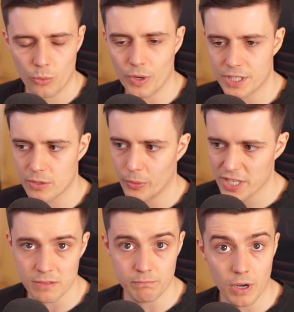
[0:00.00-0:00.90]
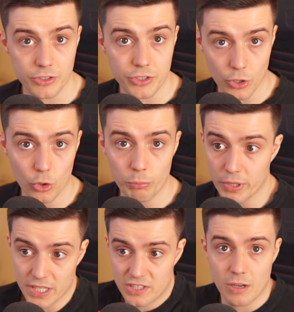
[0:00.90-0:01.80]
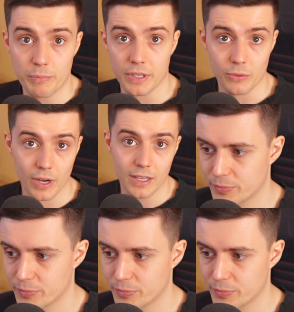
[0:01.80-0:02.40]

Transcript: which isn't much at all, but it's something, right?